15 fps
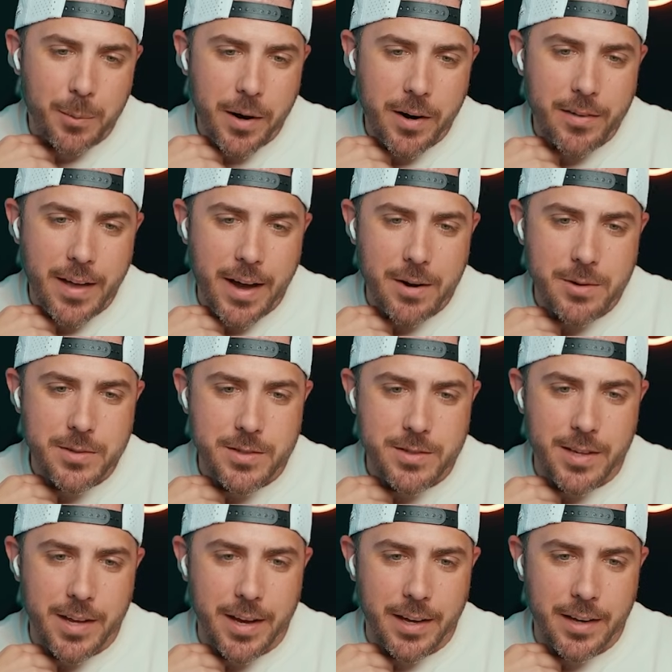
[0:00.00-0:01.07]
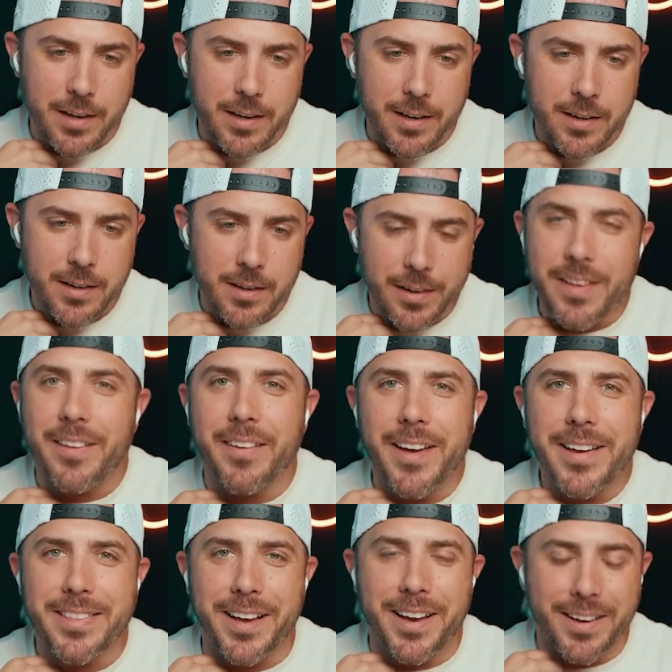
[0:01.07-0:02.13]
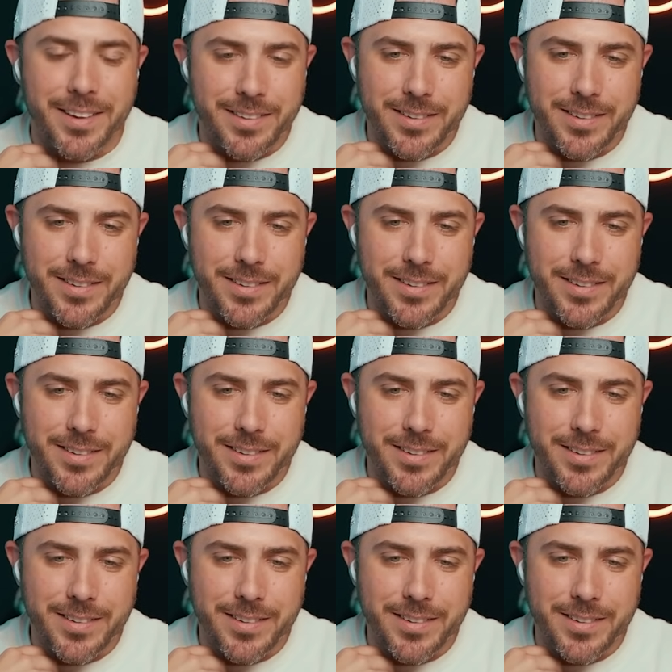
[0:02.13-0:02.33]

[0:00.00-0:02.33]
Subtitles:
why are the houses like... Why are they like that?